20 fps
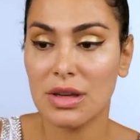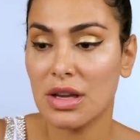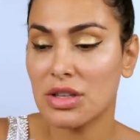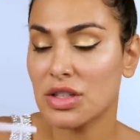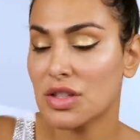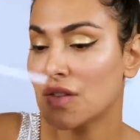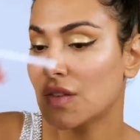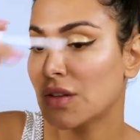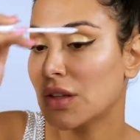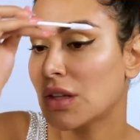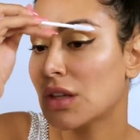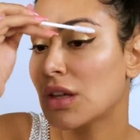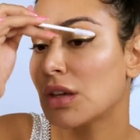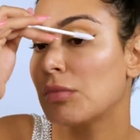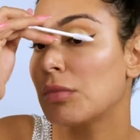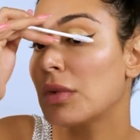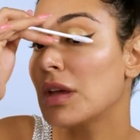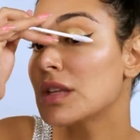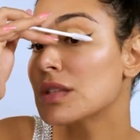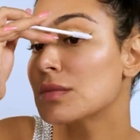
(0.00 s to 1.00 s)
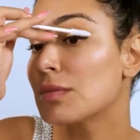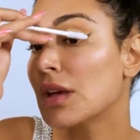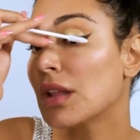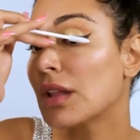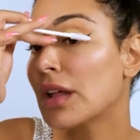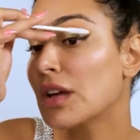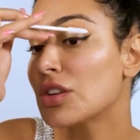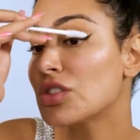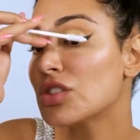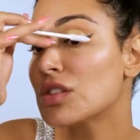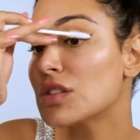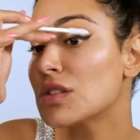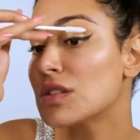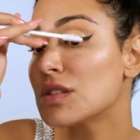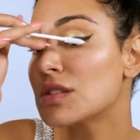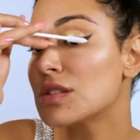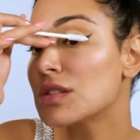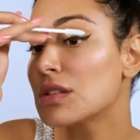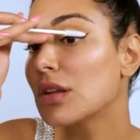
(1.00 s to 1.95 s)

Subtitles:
I just feel like it makes my lashes